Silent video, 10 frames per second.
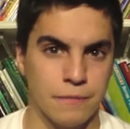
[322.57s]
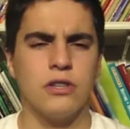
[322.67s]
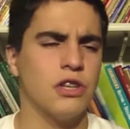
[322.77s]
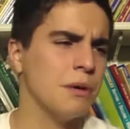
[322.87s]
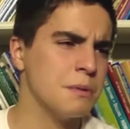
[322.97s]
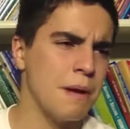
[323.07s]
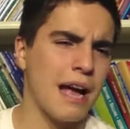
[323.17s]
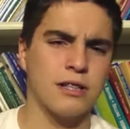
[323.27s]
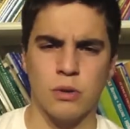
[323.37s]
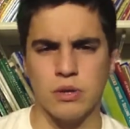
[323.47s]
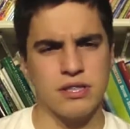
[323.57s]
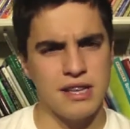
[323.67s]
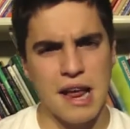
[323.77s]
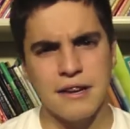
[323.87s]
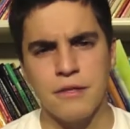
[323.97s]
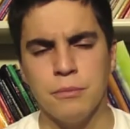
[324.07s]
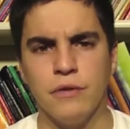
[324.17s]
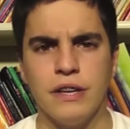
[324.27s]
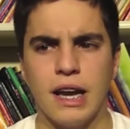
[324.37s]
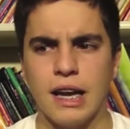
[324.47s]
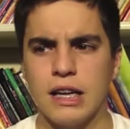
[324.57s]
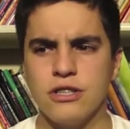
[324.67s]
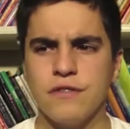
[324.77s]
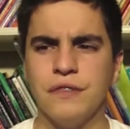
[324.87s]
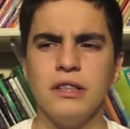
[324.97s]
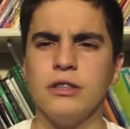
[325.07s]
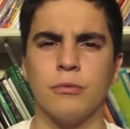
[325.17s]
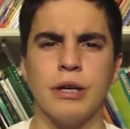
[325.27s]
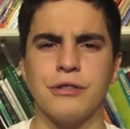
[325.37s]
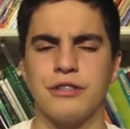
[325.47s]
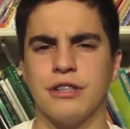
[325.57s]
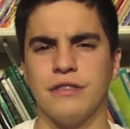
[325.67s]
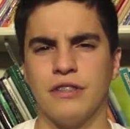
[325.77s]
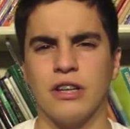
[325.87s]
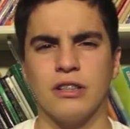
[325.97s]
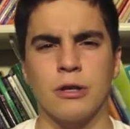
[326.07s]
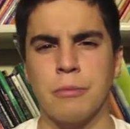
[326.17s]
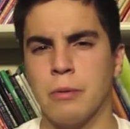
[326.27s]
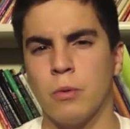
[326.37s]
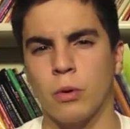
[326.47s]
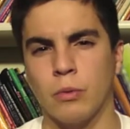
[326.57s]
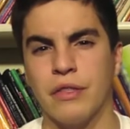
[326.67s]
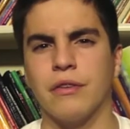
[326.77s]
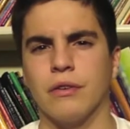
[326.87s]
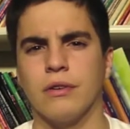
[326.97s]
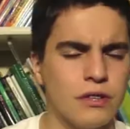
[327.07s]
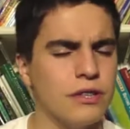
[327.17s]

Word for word: She comes back towards the end of the movie, and I just feel like the writers could have done a little bit more with her.